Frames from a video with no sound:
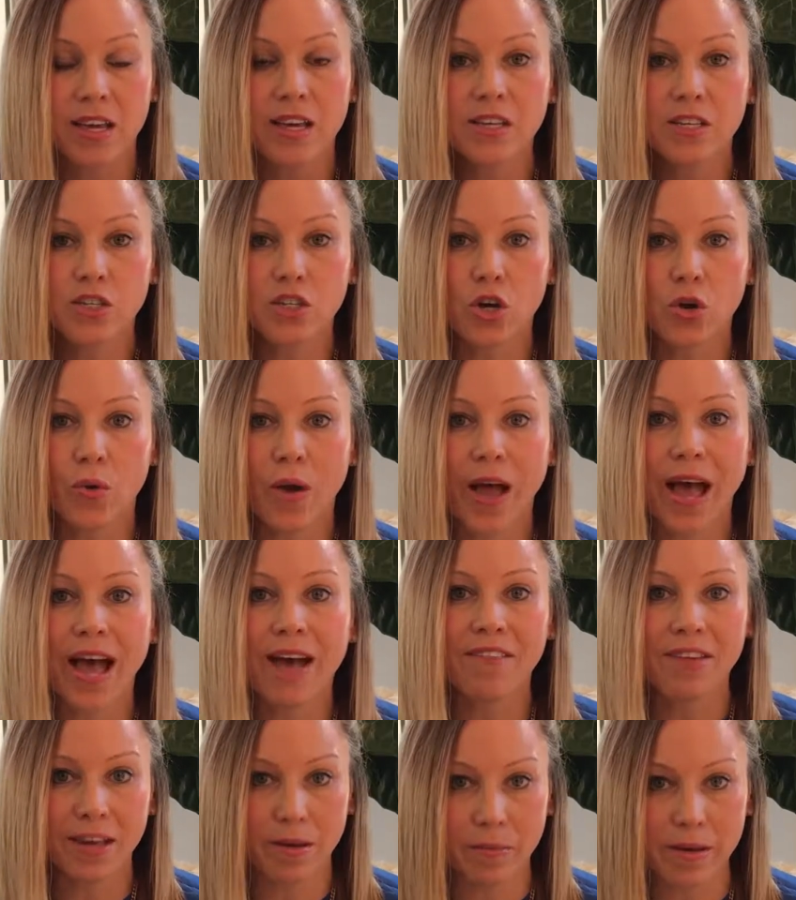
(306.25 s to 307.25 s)
So
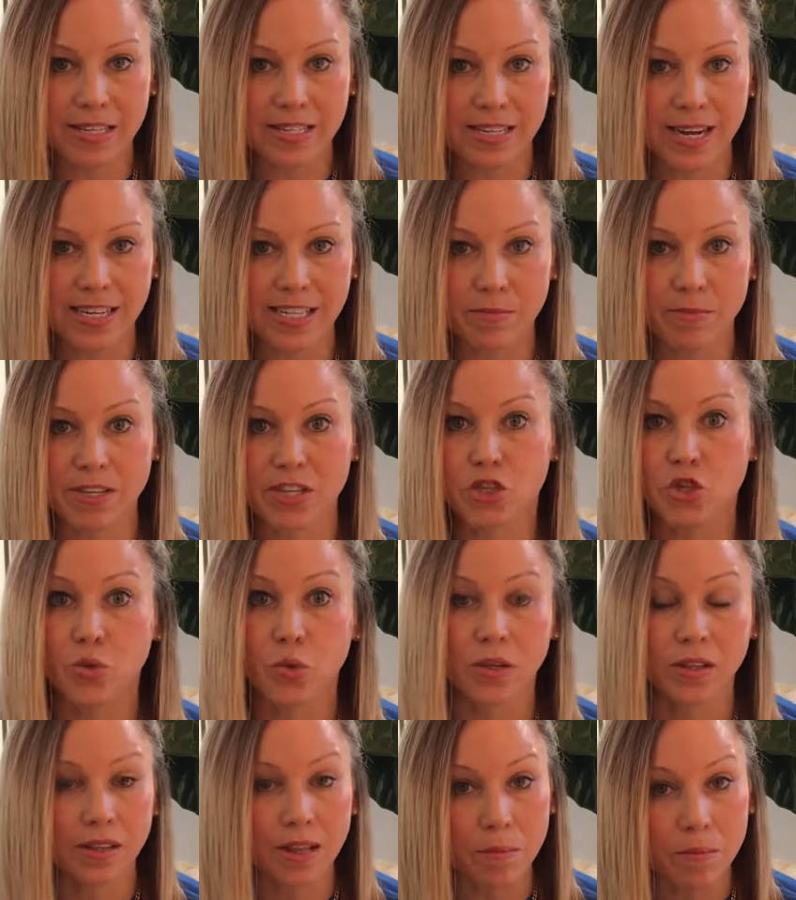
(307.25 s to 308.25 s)
having a mastectomy to
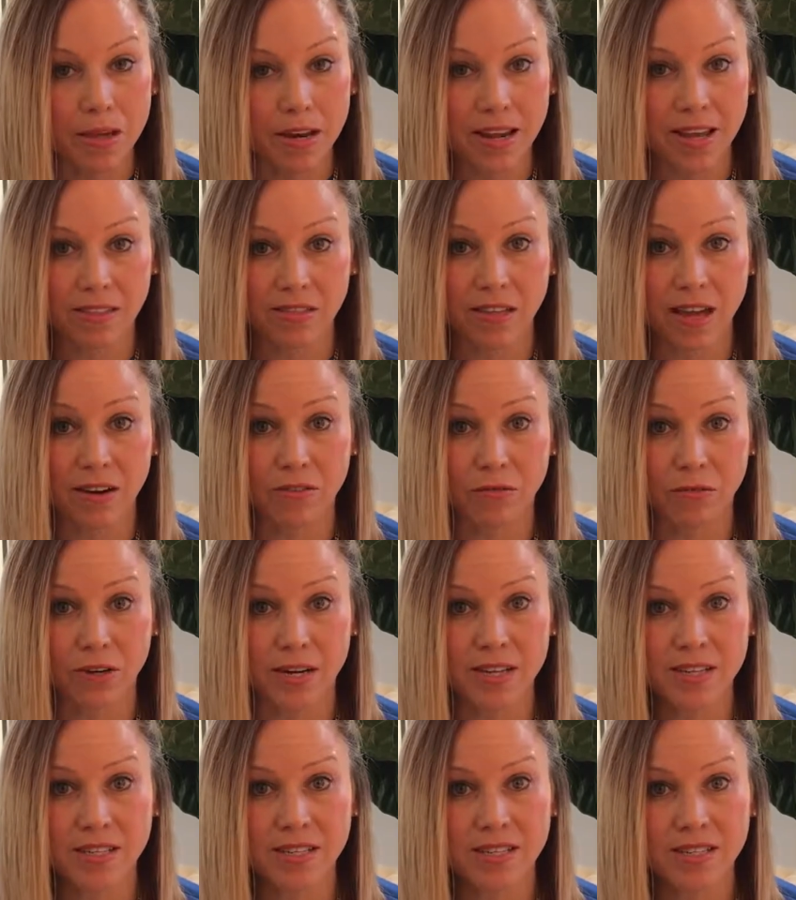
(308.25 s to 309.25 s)
eliminate that
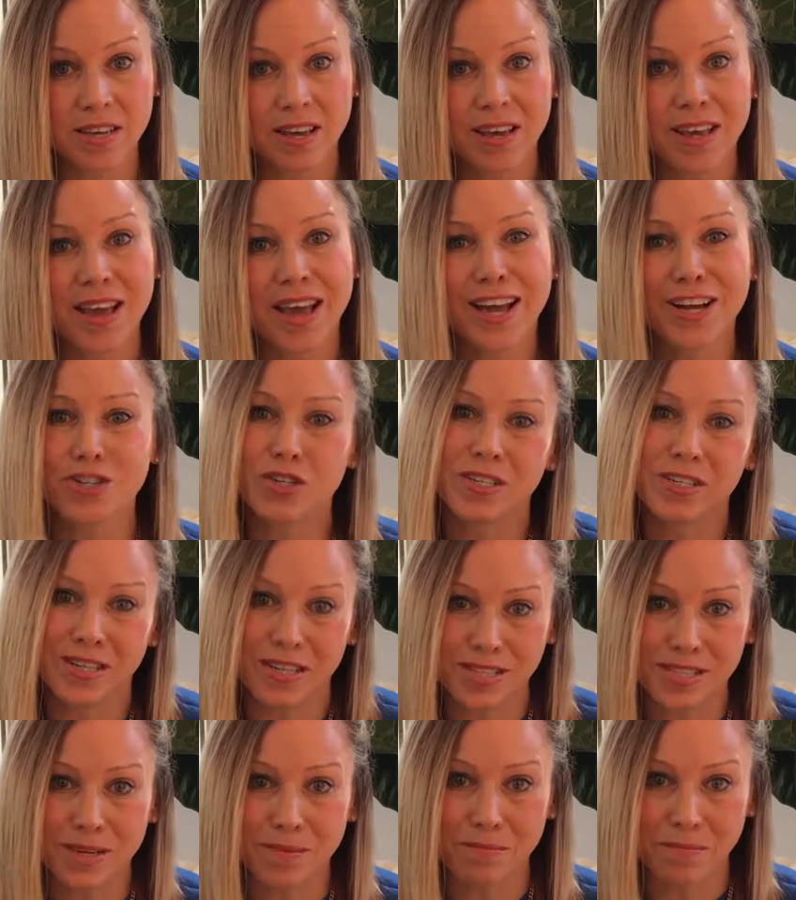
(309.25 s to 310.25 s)
risk actually
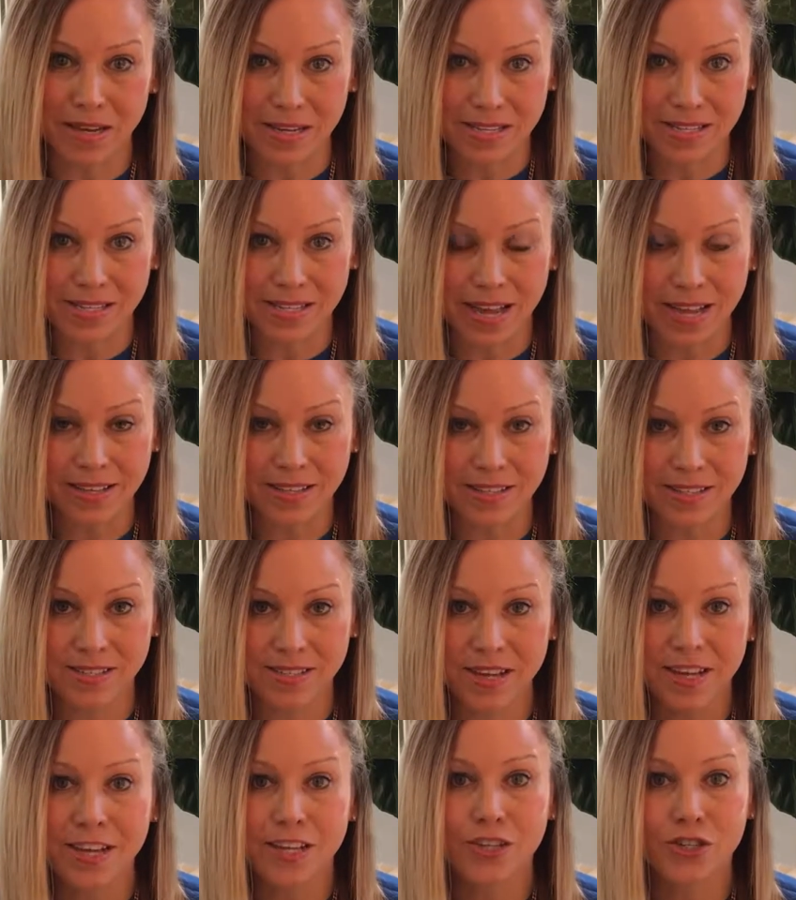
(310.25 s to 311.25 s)
doesn't make sense,